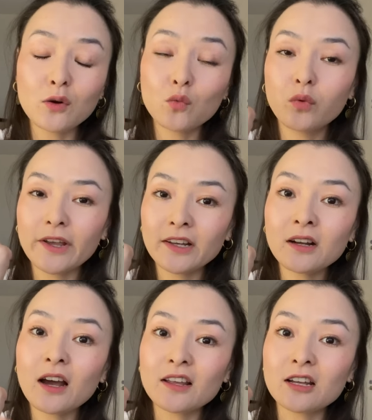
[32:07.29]

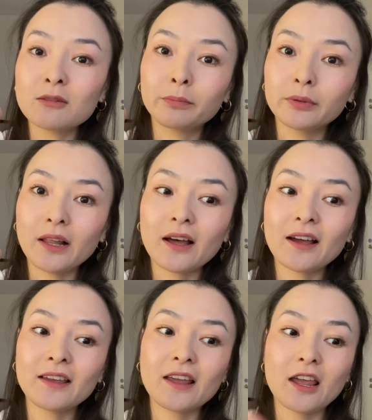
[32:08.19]
When I
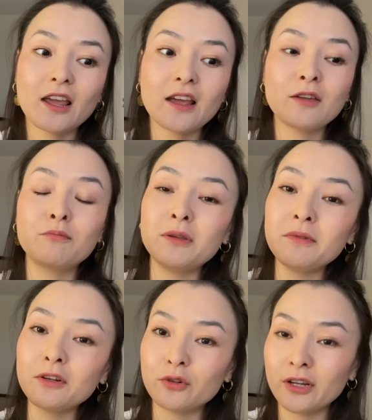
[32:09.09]
apply a
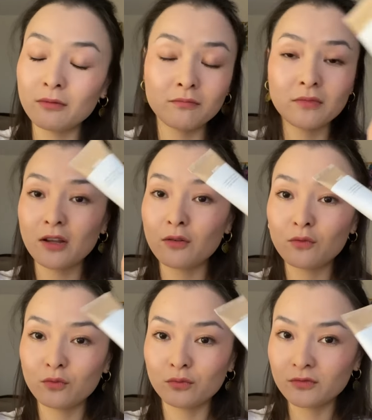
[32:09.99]
BB cream,
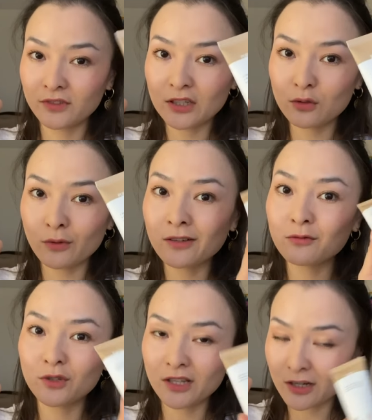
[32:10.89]
this
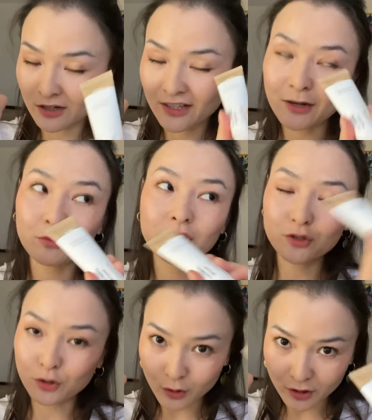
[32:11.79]
one that I'm
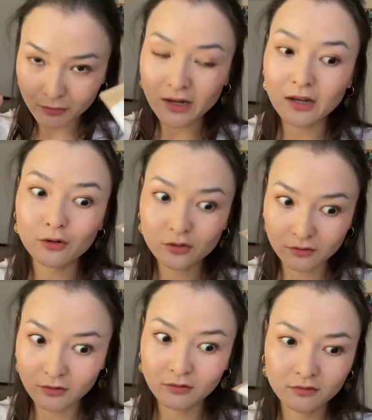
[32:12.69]
gonna talk about
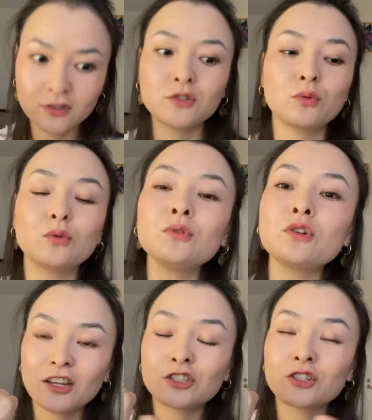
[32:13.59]
soon,
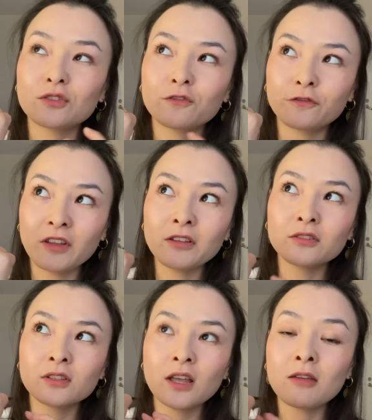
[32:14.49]
it
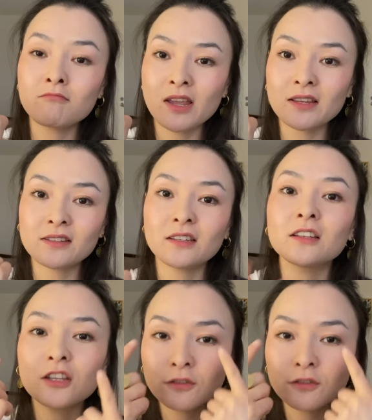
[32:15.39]
feels amazing.